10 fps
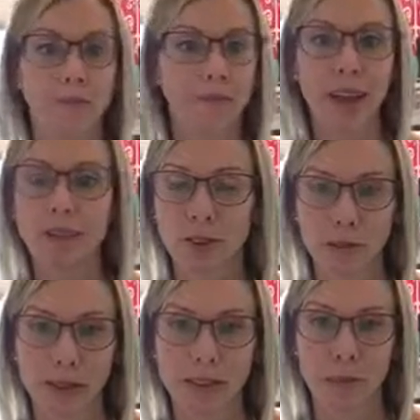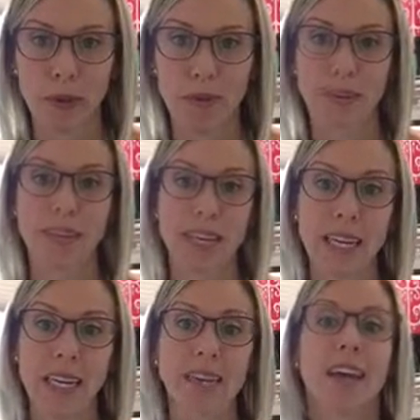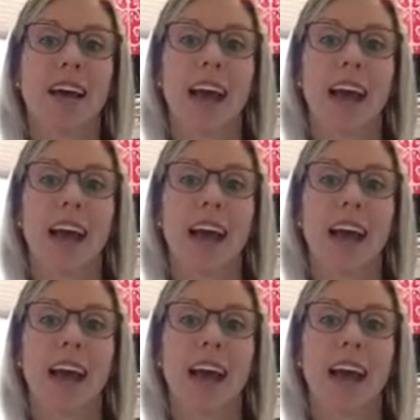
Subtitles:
lesser expensive places to eat.